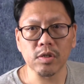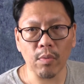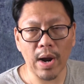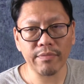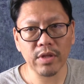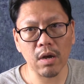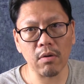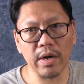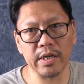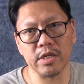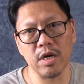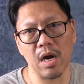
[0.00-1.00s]
So we'll have to go
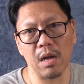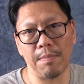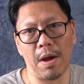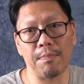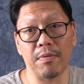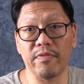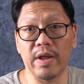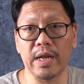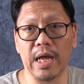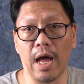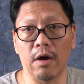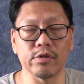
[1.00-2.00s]
ahead and talk about
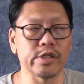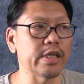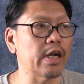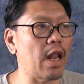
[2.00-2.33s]
preventing algae.